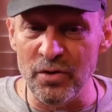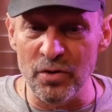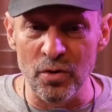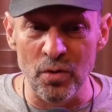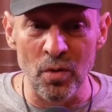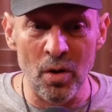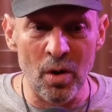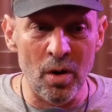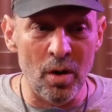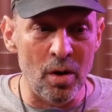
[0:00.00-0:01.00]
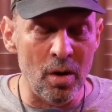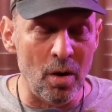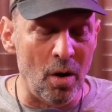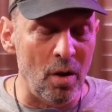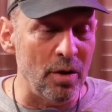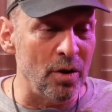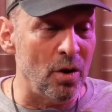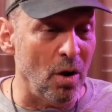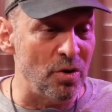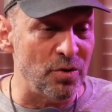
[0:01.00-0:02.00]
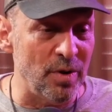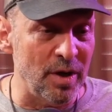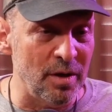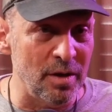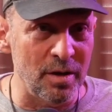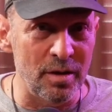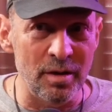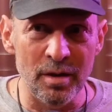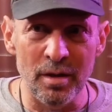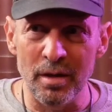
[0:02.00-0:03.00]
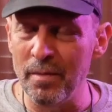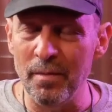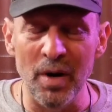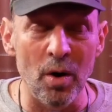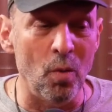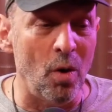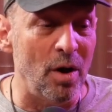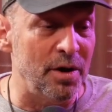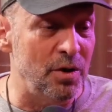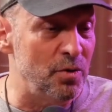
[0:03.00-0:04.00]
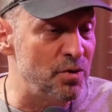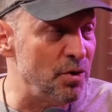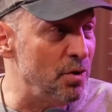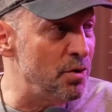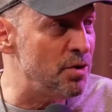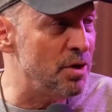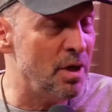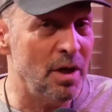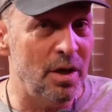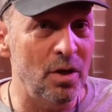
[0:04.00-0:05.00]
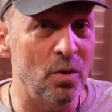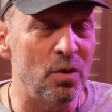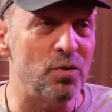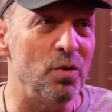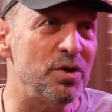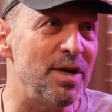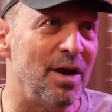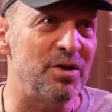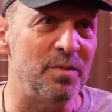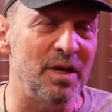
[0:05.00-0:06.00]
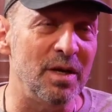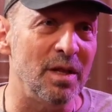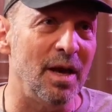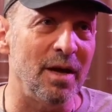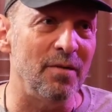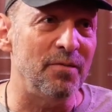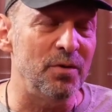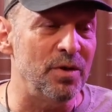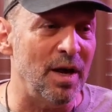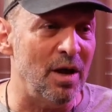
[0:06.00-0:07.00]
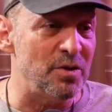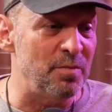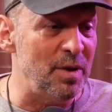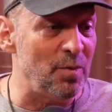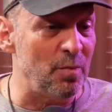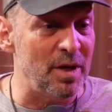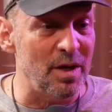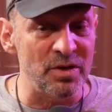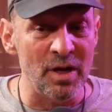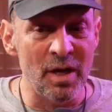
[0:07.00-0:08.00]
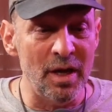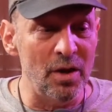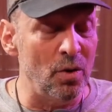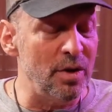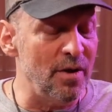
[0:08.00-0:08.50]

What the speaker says: to all incarcerated marijuana users, which works out to be like a few thousand people because it only